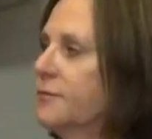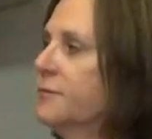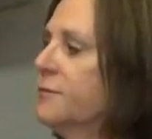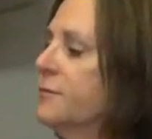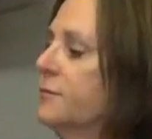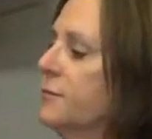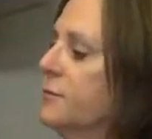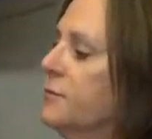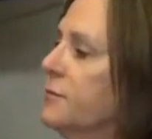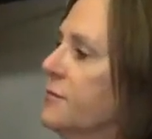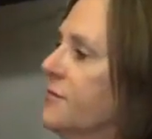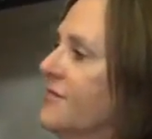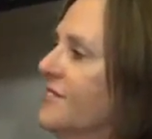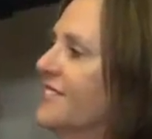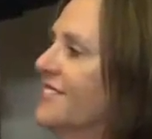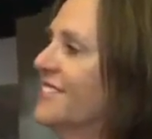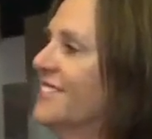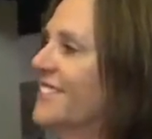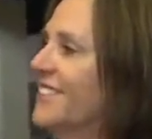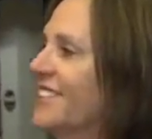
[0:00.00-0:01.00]

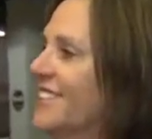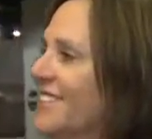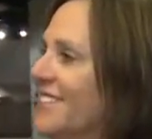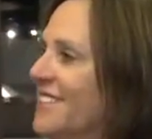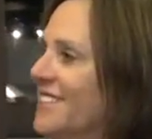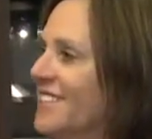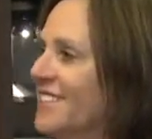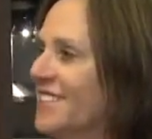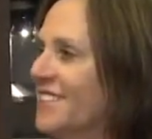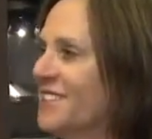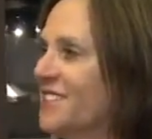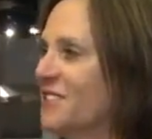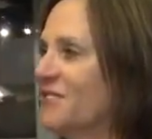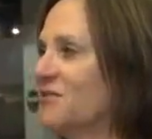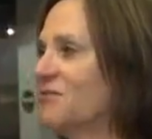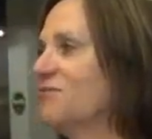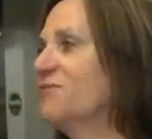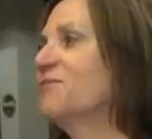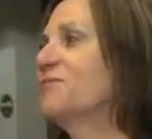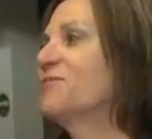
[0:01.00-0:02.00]

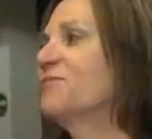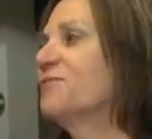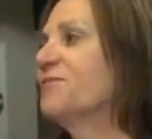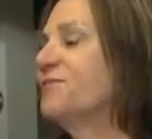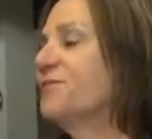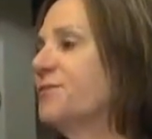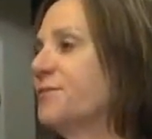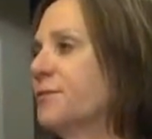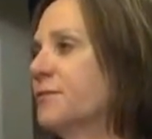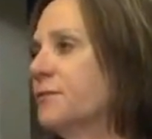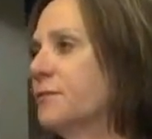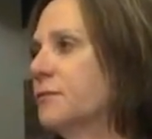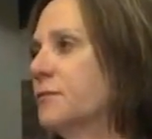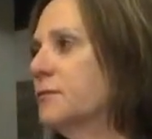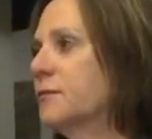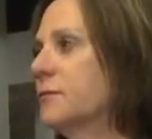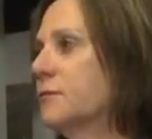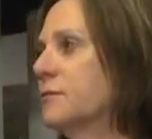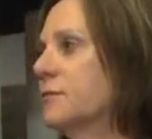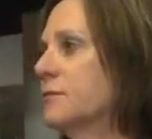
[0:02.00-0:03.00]

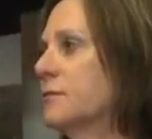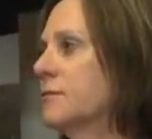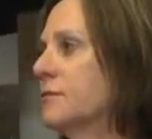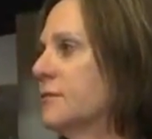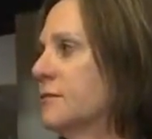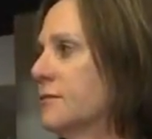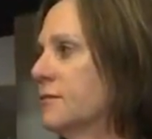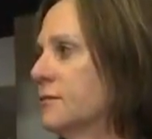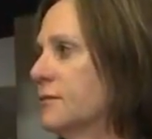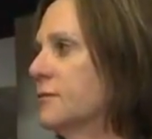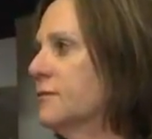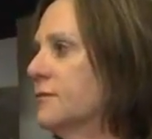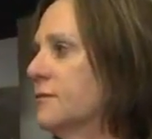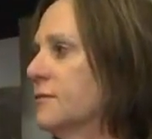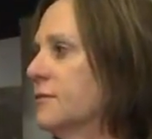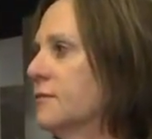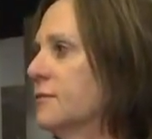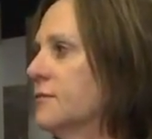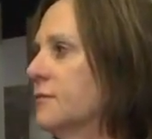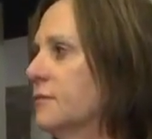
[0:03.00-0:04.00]

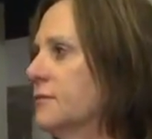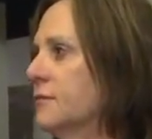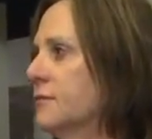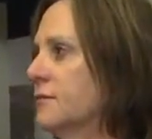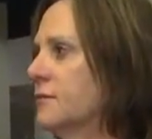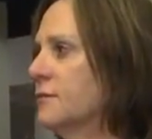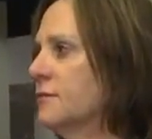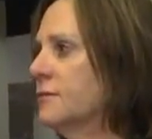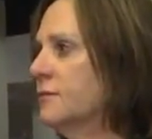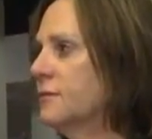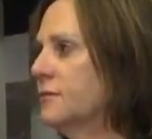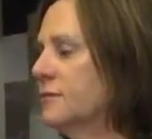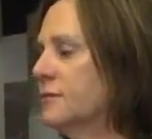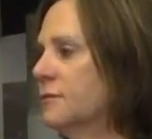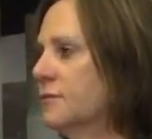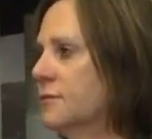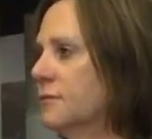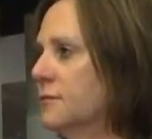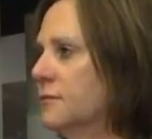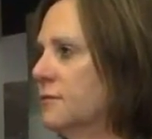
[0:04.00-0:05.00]

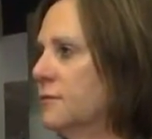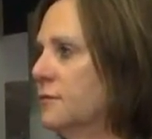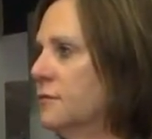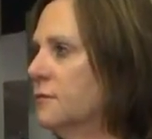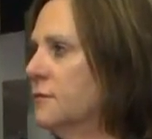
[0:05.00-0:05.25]
[no speech]